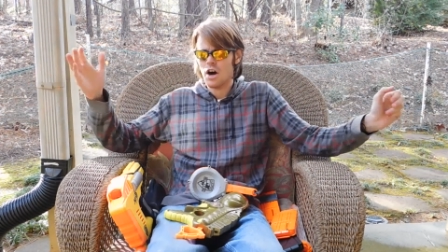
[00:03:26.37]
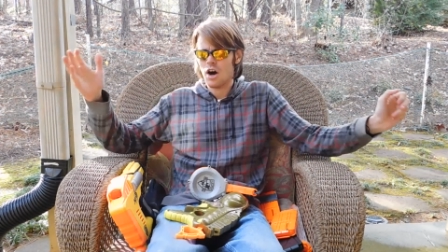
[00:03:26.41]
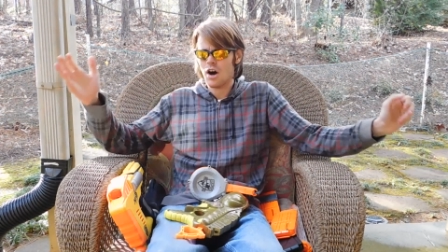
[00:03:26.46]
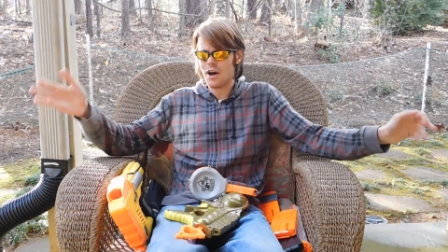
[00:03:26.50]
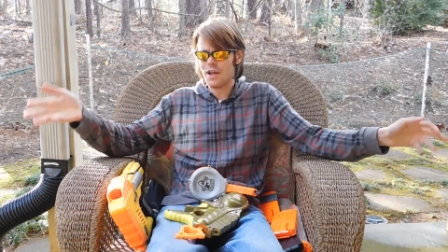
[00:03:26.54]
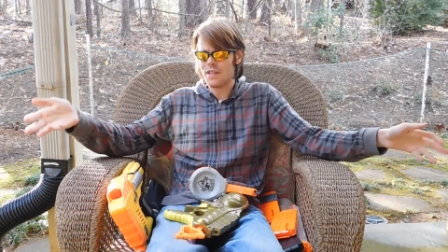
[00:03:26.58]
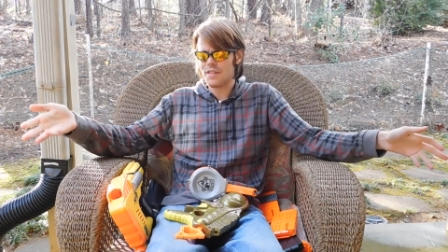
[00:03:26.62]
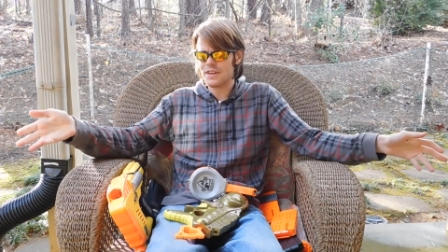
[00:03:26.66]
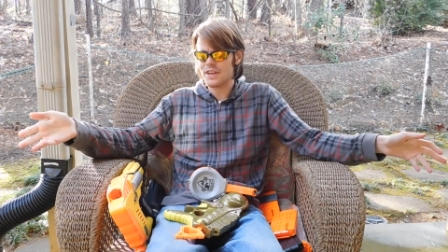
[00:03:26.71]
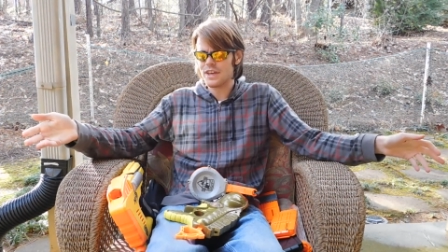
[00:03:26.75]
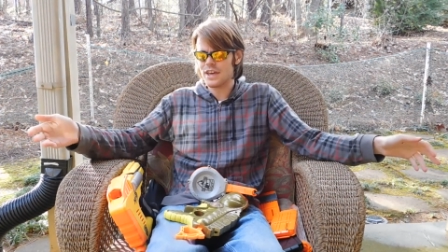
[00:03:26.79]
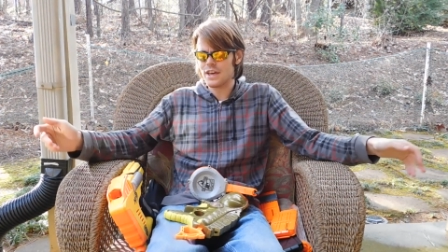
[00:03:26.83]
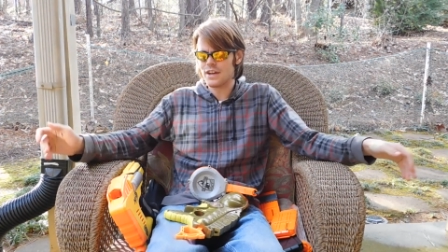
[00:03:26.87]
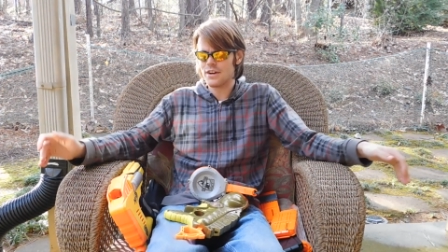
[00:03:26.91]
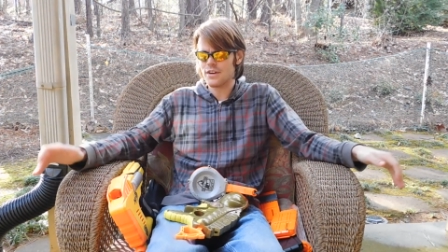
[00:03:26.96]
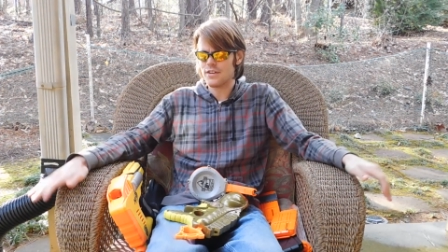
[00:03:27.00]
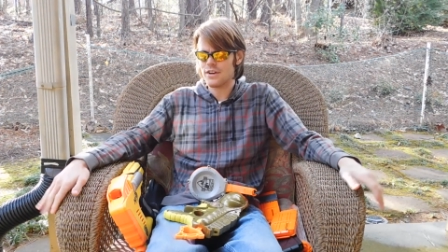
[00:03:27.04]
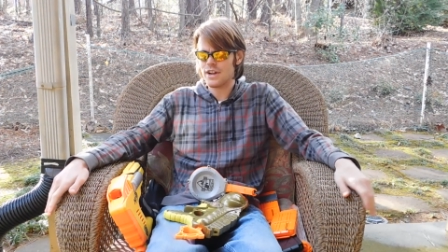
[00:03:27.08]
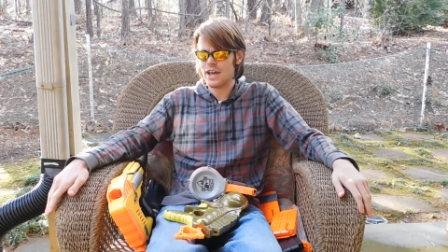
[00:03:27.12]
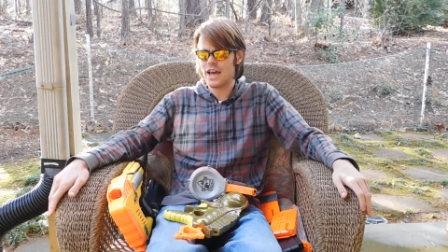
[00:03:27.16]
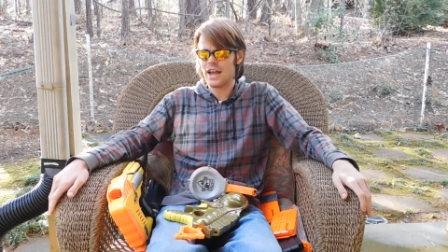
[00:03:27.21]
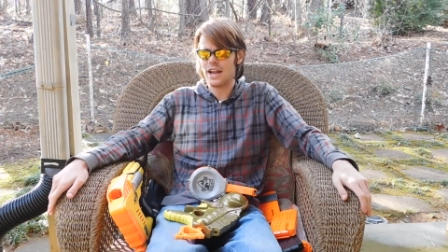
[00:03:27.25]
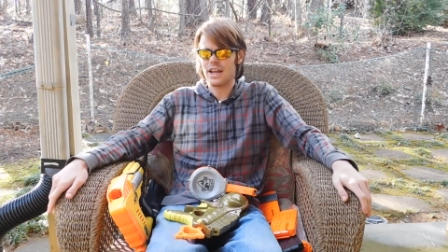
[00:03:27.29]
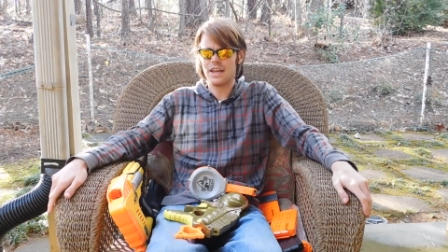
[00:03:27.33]
on the
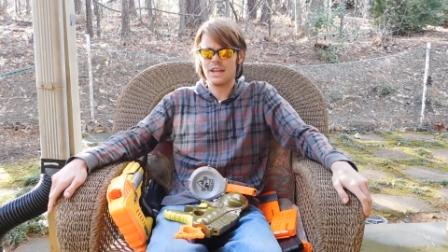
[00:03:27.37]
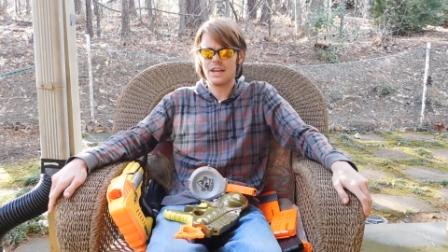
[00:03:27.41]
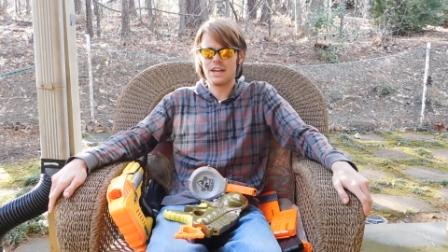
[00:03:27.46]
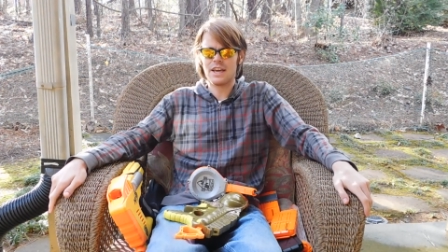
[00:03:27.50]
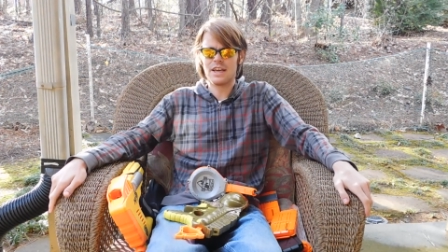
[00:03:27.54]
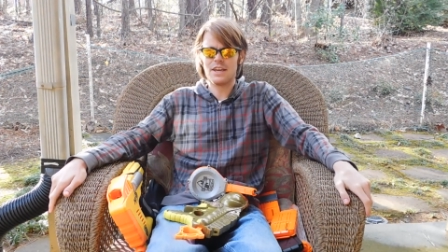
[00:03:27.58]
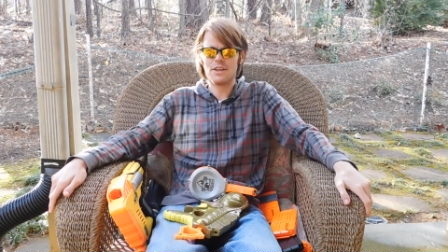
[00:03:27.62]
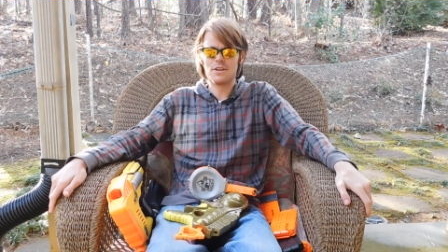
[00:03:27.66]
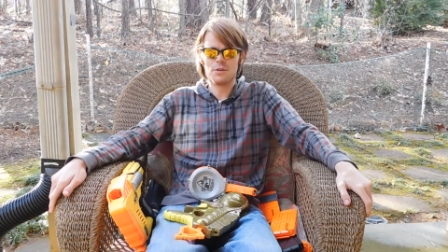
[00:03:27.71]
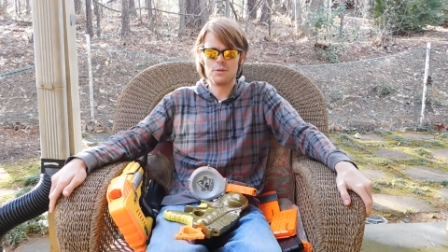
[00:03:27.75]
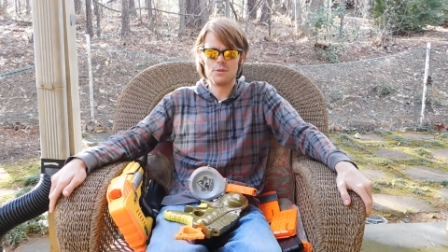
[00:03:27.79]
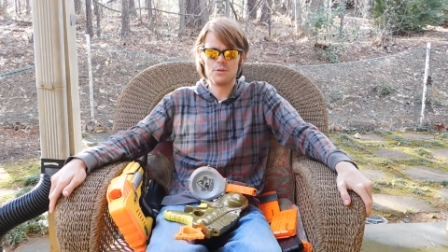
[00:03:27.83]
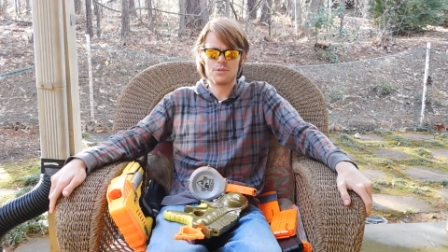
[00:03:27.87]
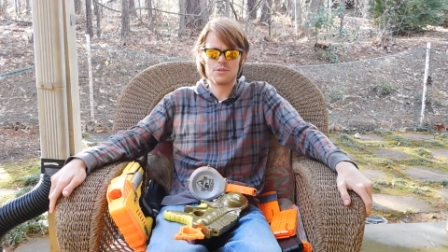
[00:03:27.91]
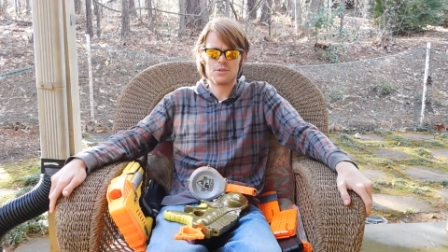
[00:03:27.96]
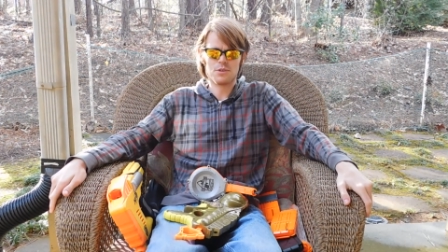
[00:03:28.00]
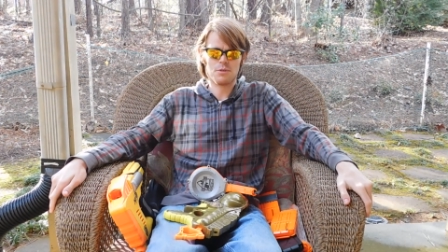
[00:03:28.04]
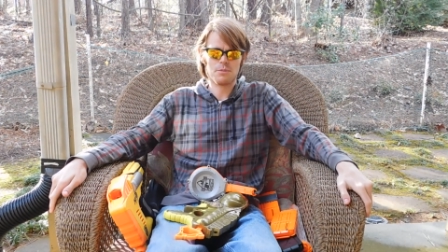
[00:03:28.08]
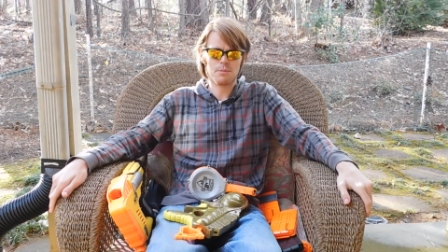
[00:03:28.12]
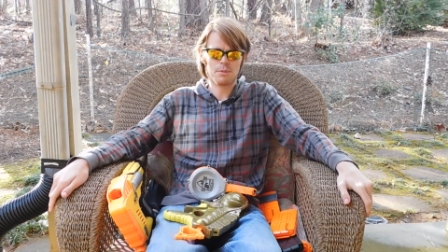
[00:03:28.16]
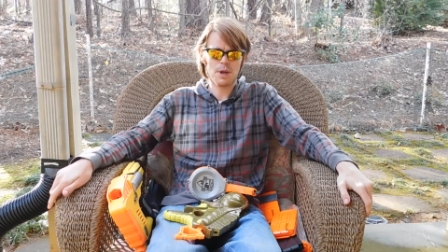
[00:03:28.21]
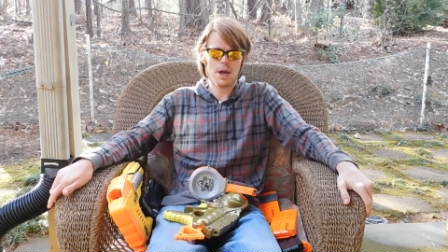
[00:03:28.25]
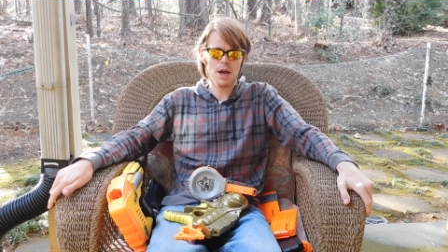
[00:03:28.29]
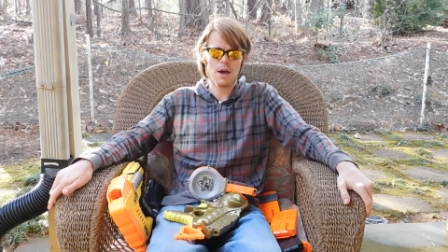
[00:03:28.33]
internet in a
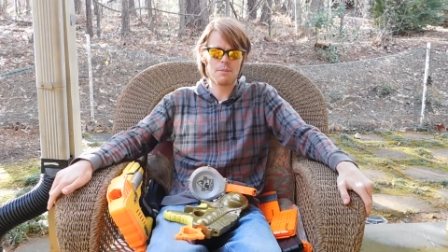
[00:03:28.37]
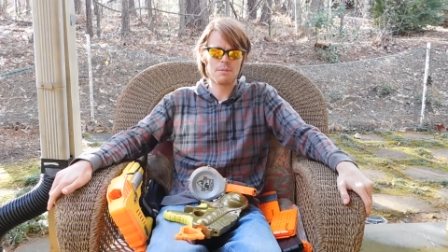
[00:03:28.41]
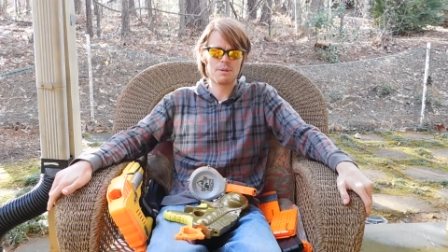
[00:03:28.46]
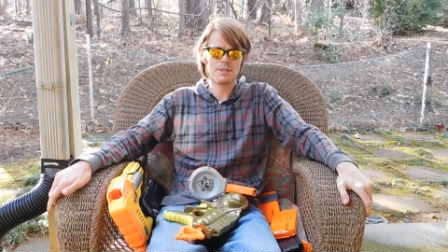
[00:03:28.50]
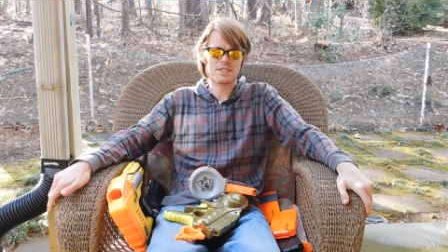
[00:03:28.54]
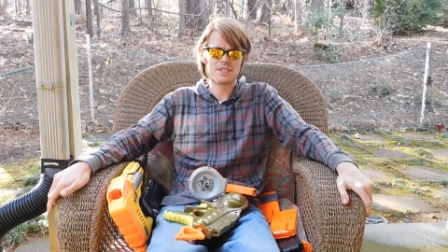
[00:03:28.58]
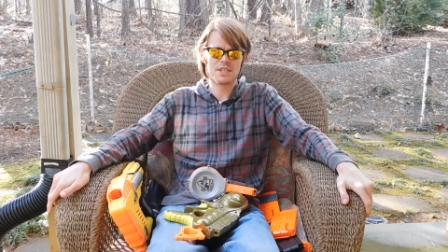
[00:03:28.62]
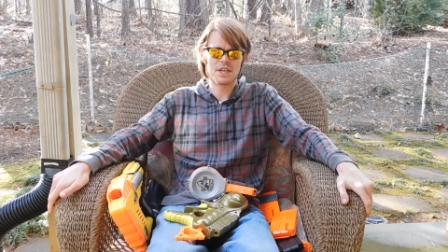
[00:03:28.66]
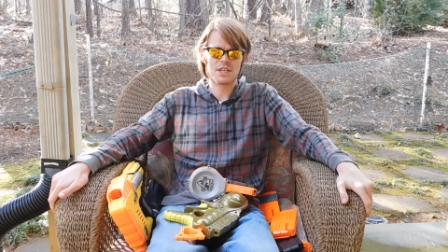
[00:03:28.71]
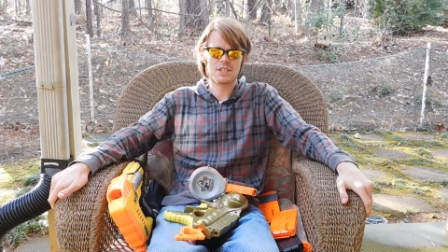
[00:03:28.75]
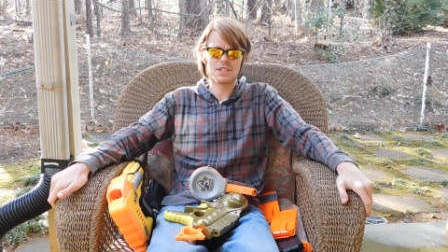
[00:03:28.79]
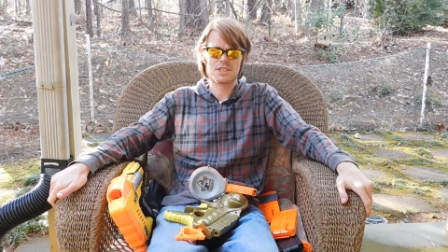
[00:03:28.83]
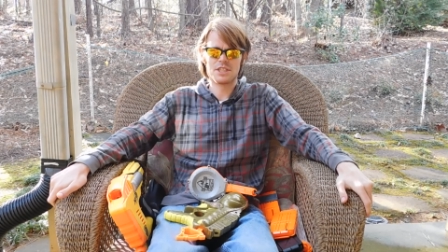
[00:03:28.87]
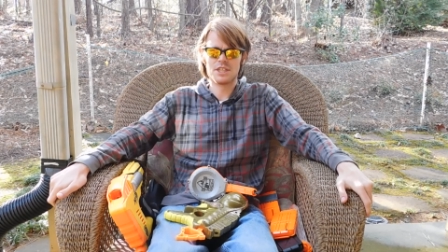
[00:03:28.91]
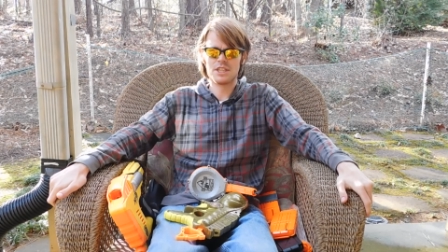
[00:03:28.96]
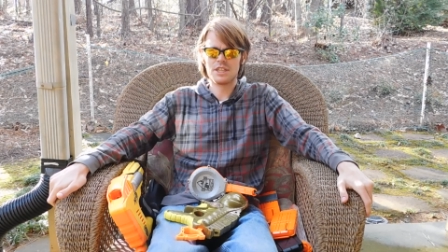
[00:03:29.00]
YouTube comment section,